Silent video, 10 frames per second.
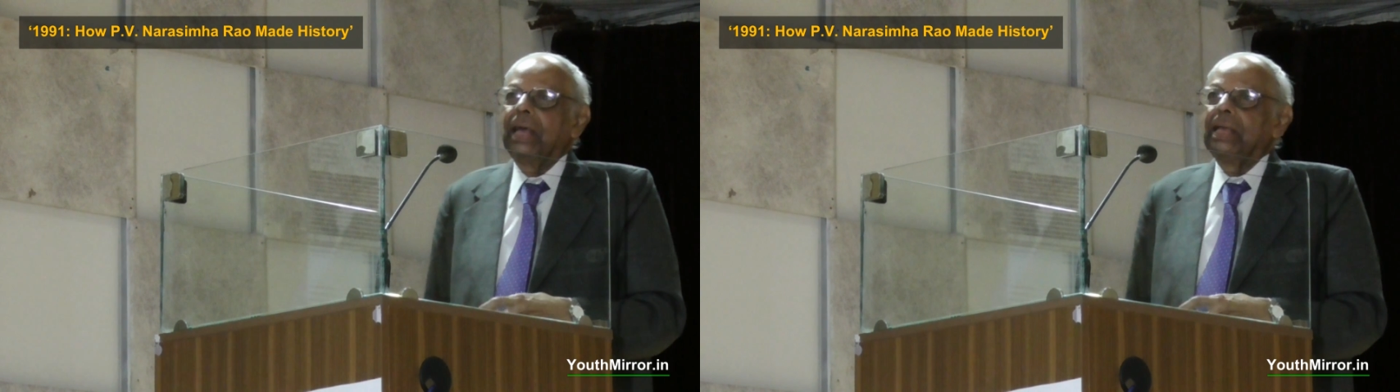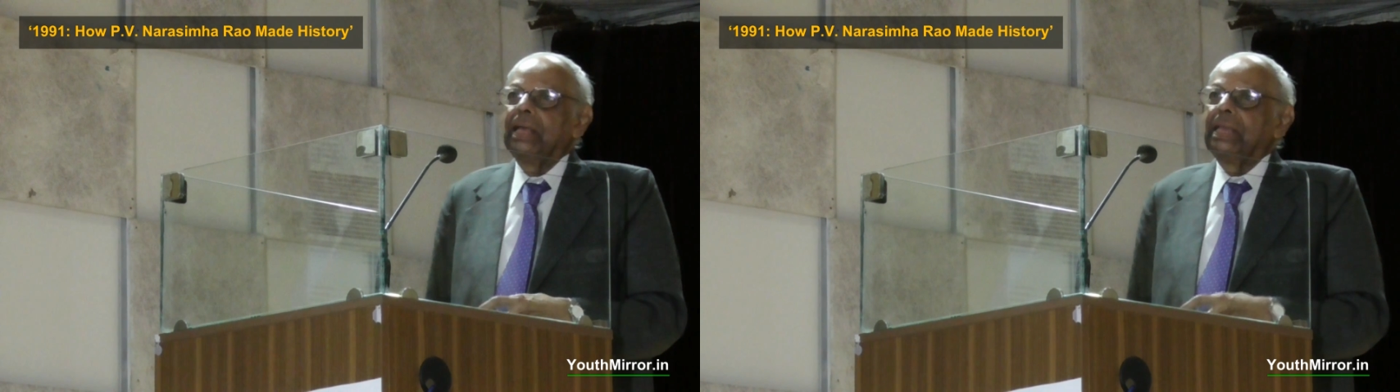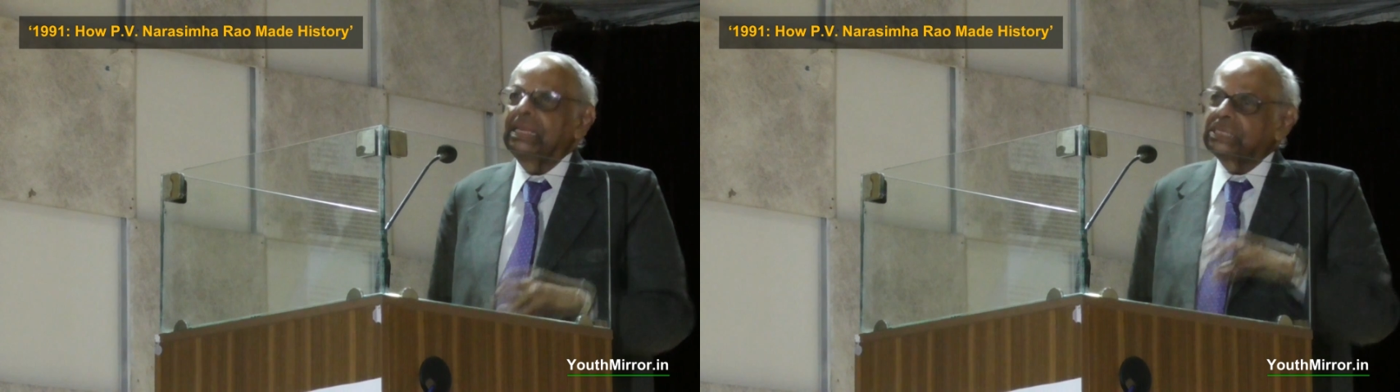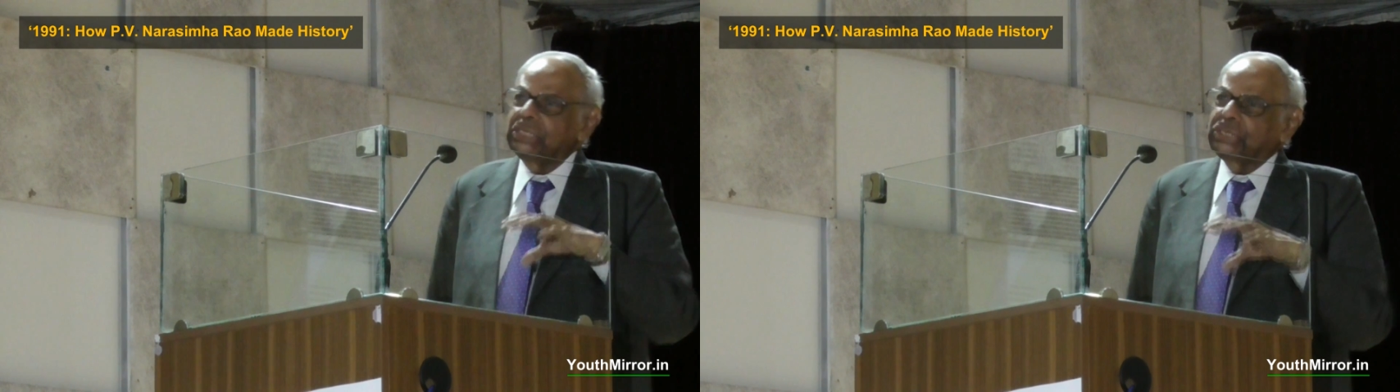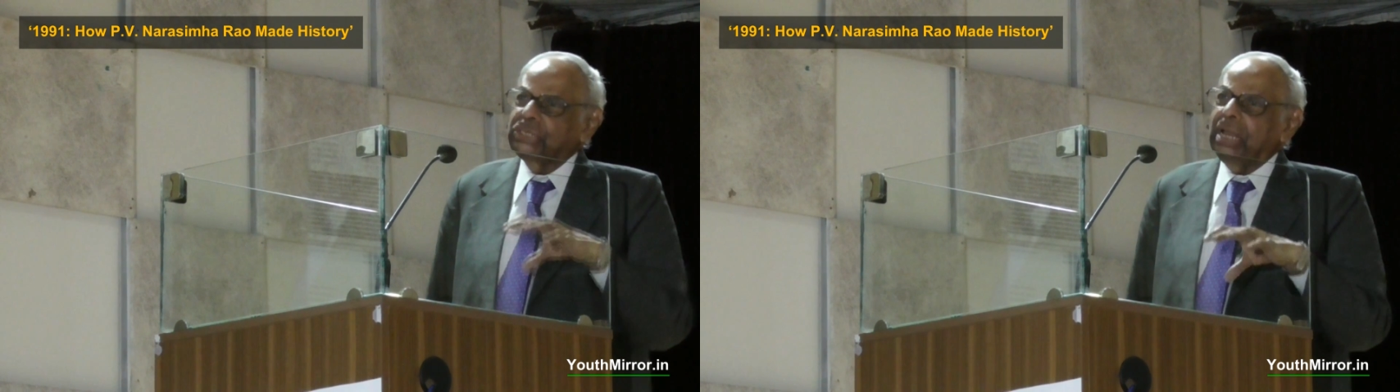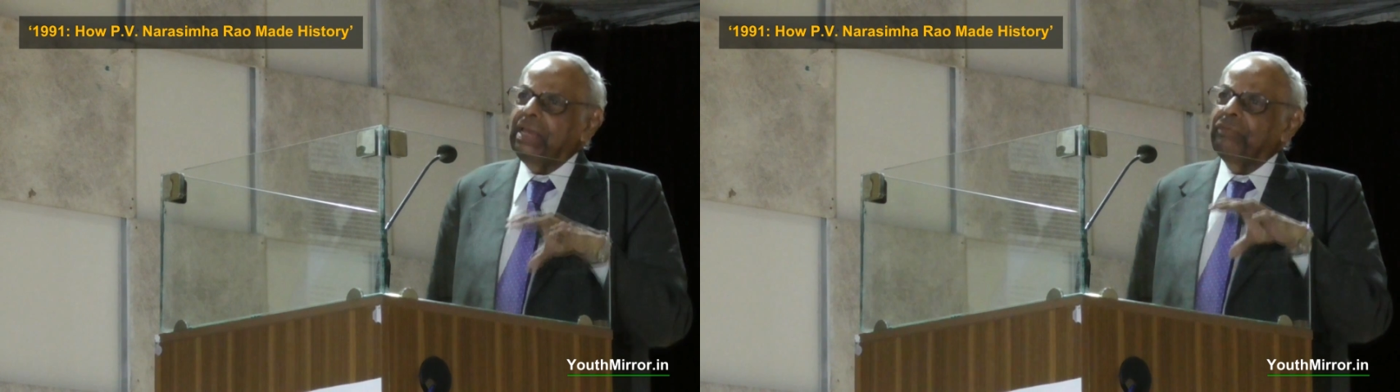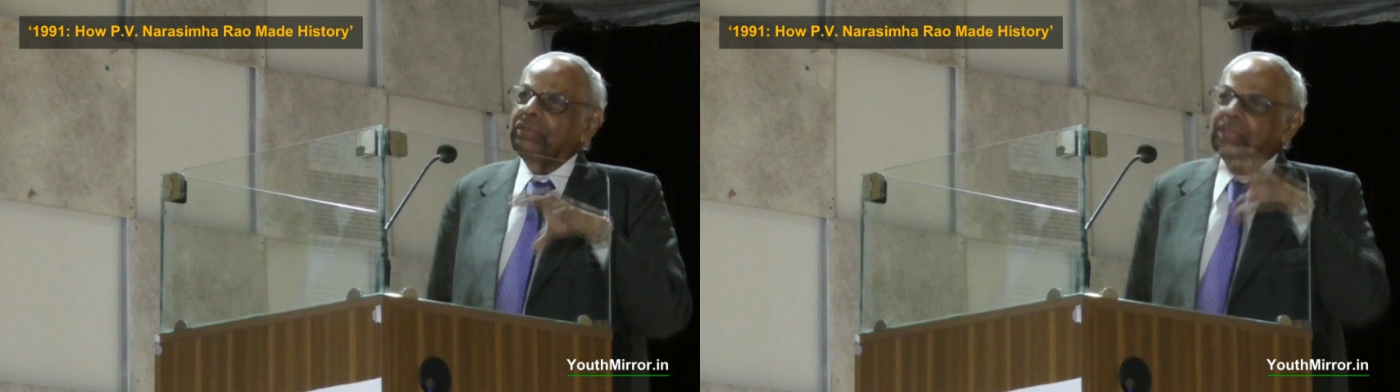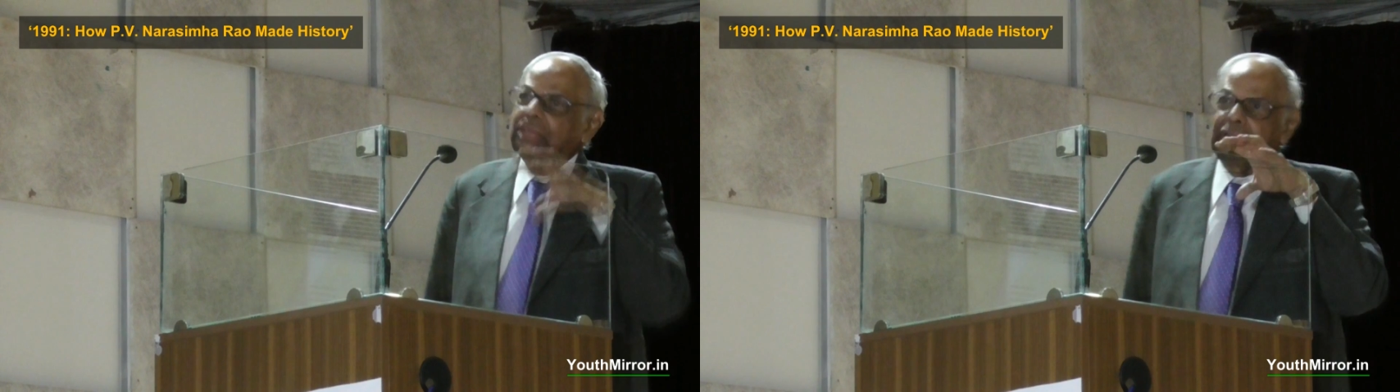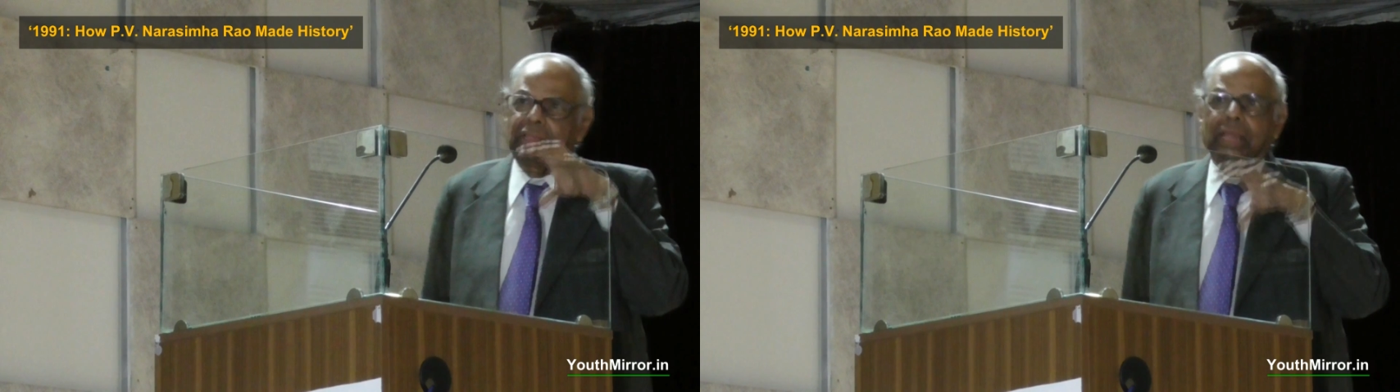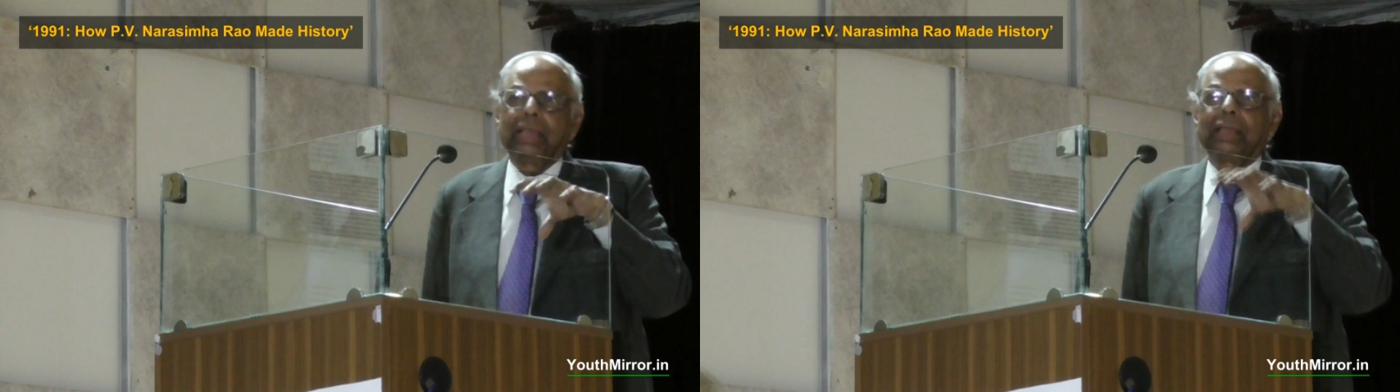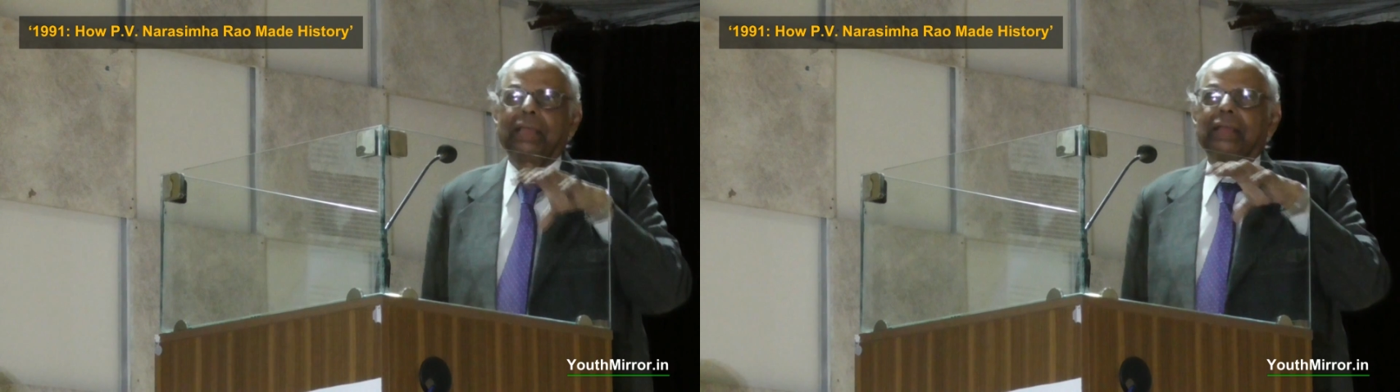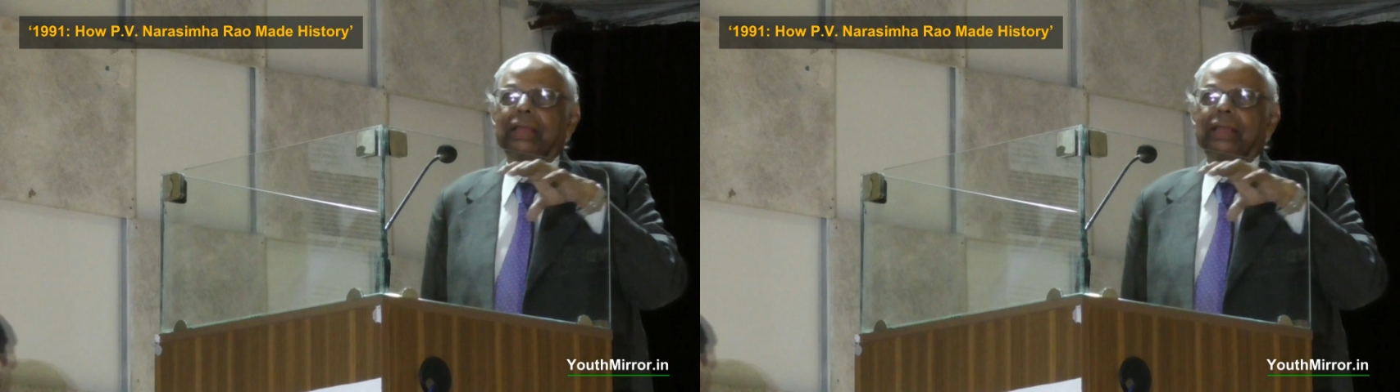essentially within the